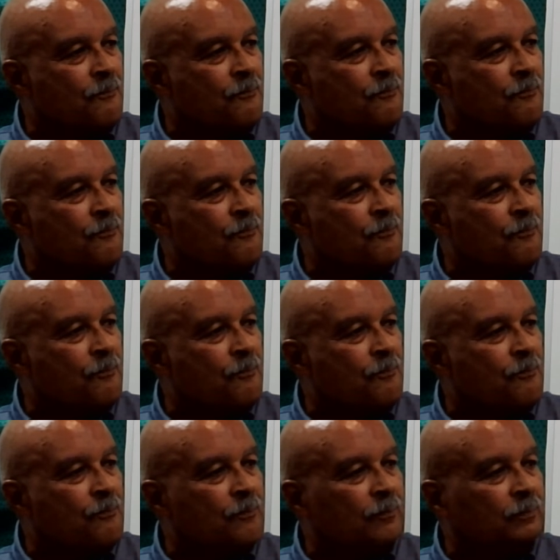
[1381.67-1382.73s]

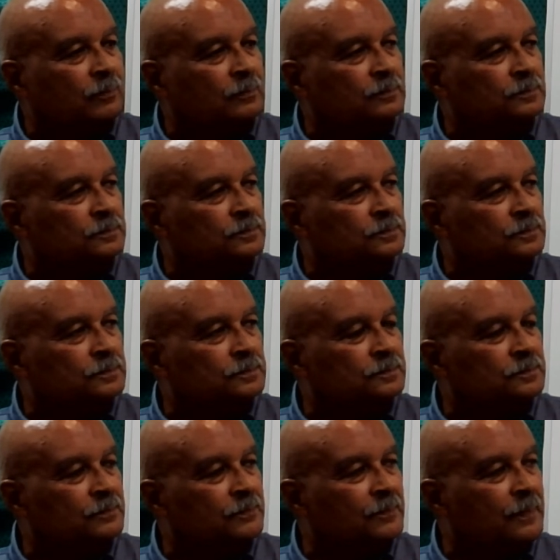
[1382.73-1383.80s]

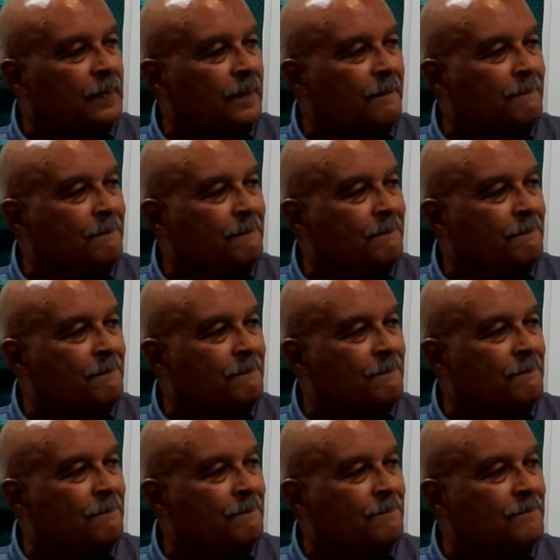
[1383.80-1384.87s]

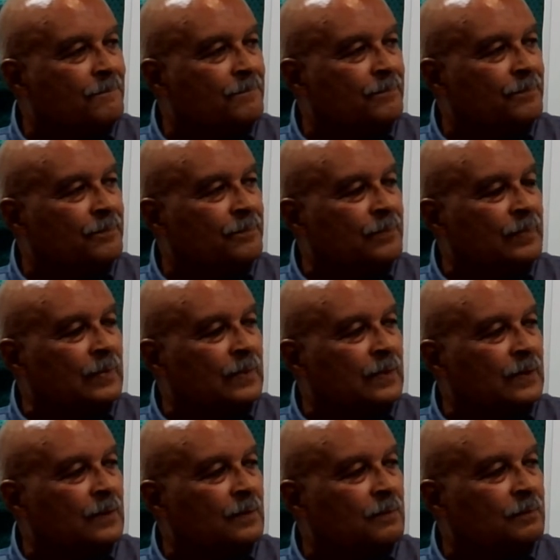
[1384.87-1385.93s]

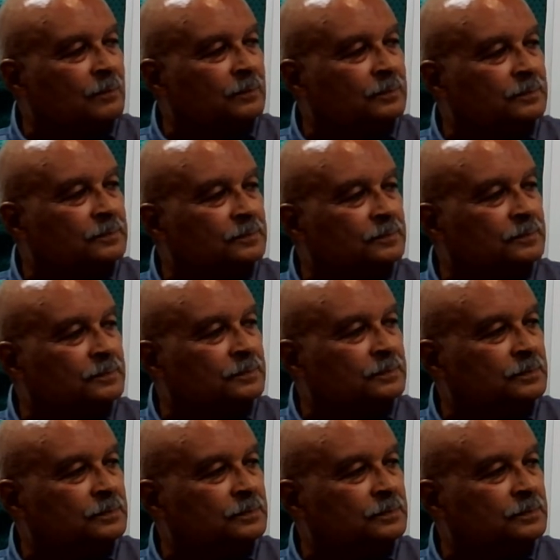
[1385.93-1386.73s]
[no speech]